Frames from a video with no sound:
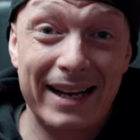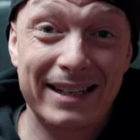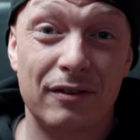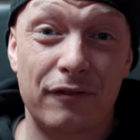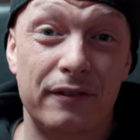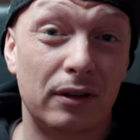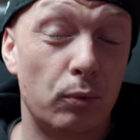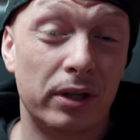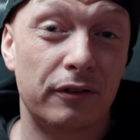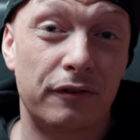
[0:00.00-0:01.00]
I didn't
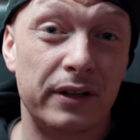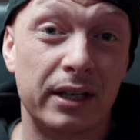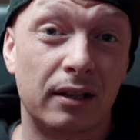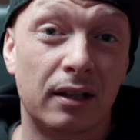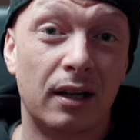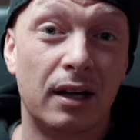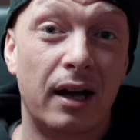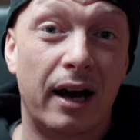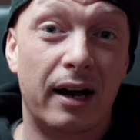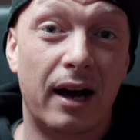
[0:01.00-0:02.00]
really feel
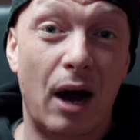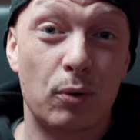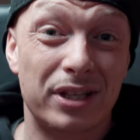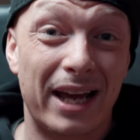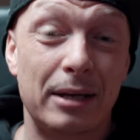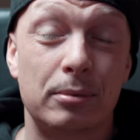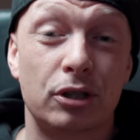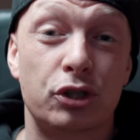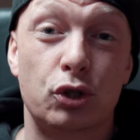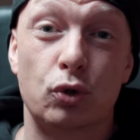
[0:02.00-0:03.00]
I was
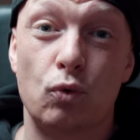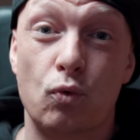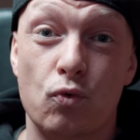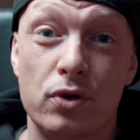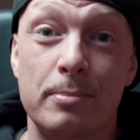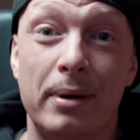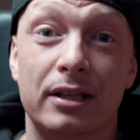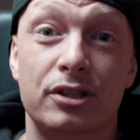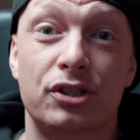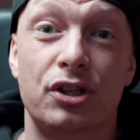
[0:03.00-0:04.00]
able to
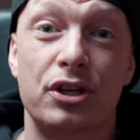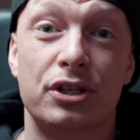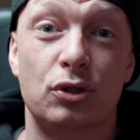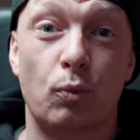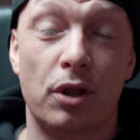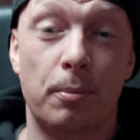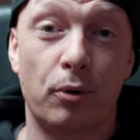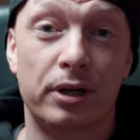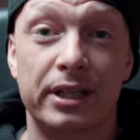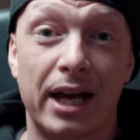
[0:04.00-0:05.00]
rebalance this with
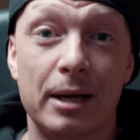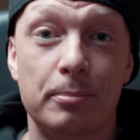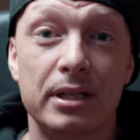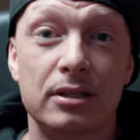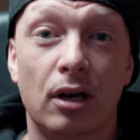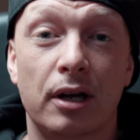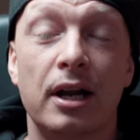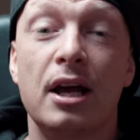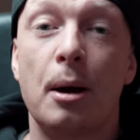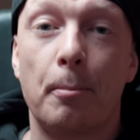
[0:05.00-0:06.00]
putting the eyepiece
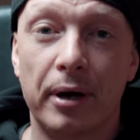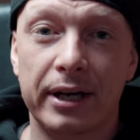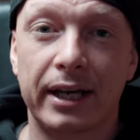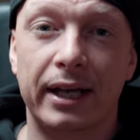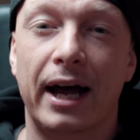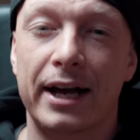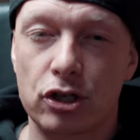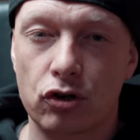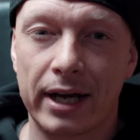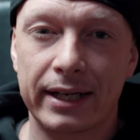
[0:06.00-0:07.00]
on. But again, I
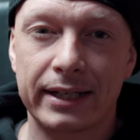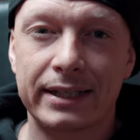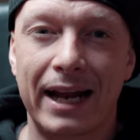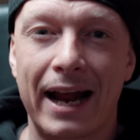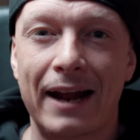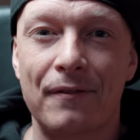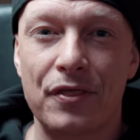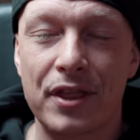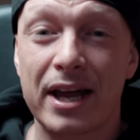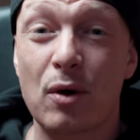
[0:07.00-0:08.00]
tried it,
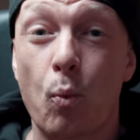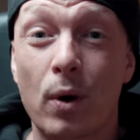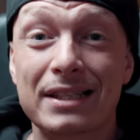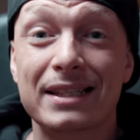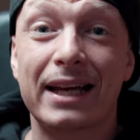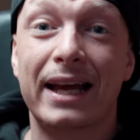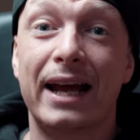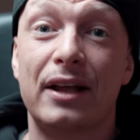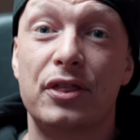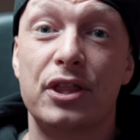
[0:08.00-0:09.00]
and then once I
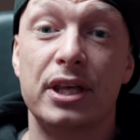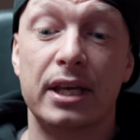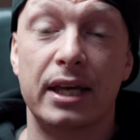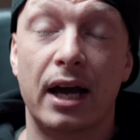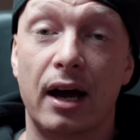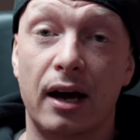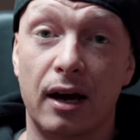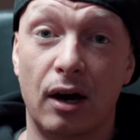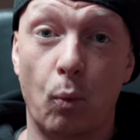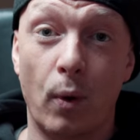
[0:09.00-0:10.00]
had the
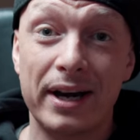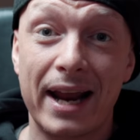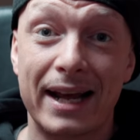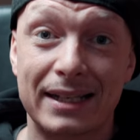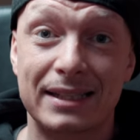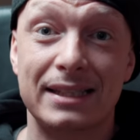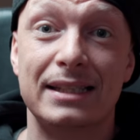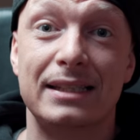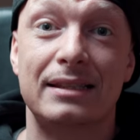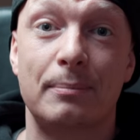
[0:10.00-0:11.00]
one
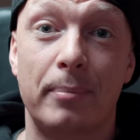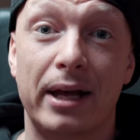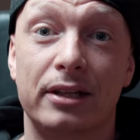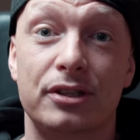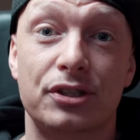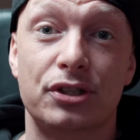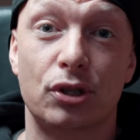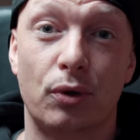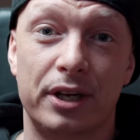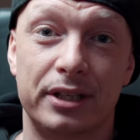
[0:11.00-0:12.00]
axis balanced
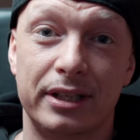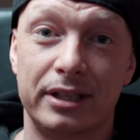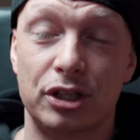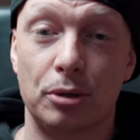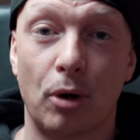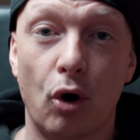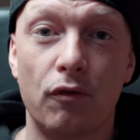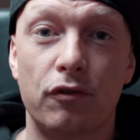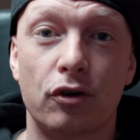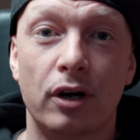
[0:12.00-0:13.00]
so that it didn't tip
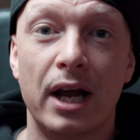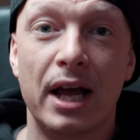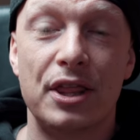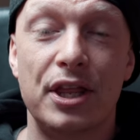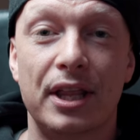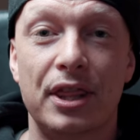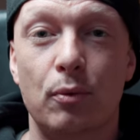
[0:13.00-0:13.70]
over, then